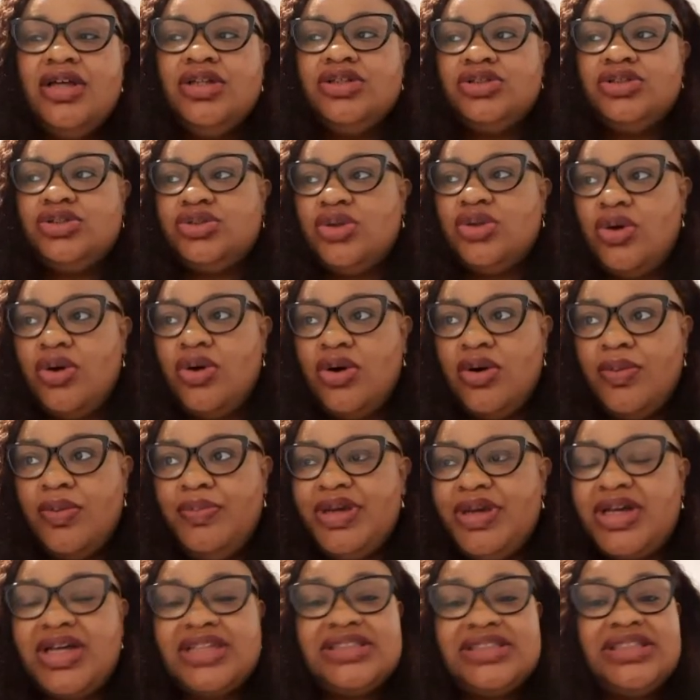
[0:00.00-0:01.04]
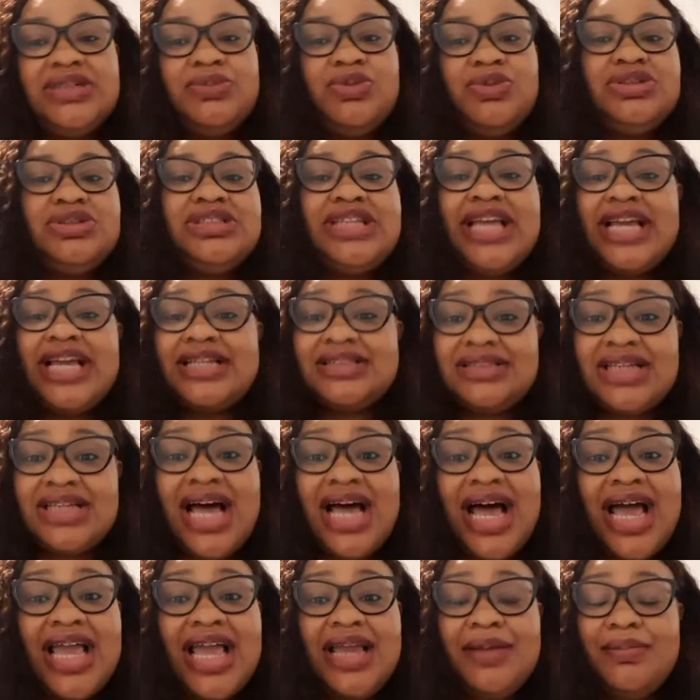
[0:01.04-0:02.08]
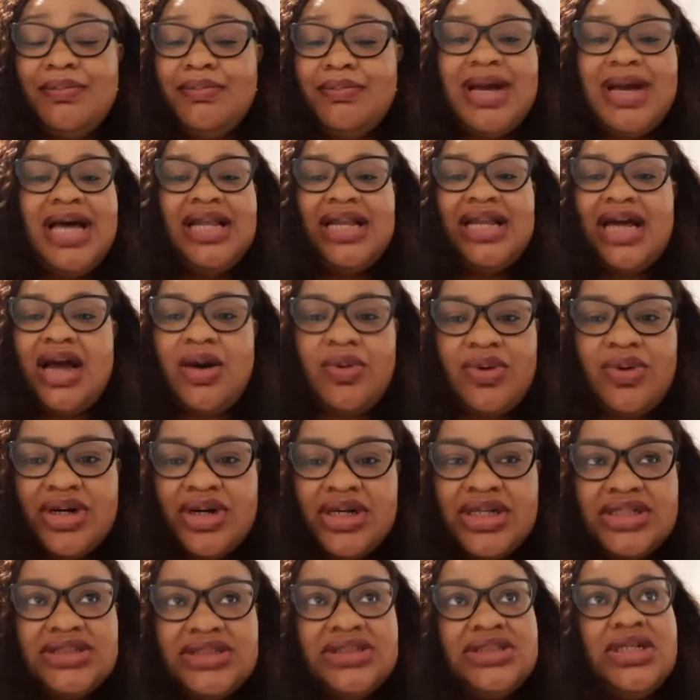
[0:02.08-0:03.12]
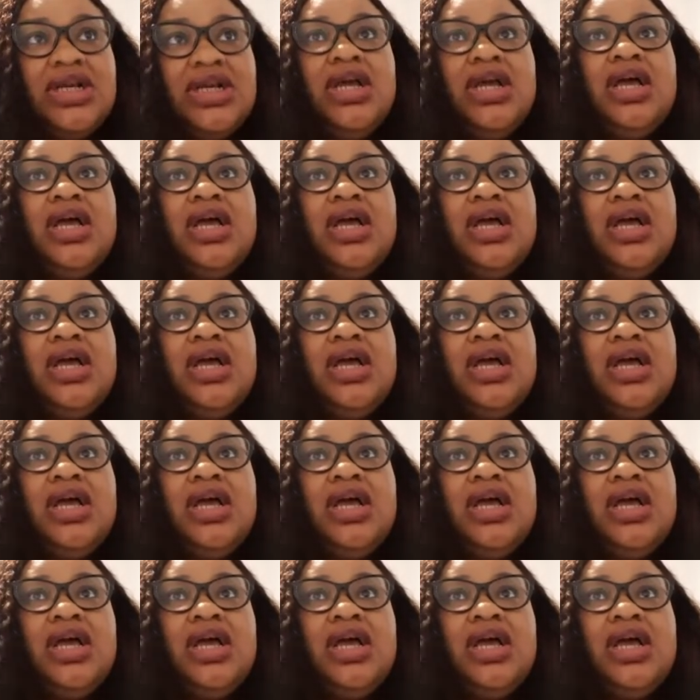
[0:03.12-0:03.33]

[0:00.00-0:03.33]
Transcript: So because it will take time, man hours,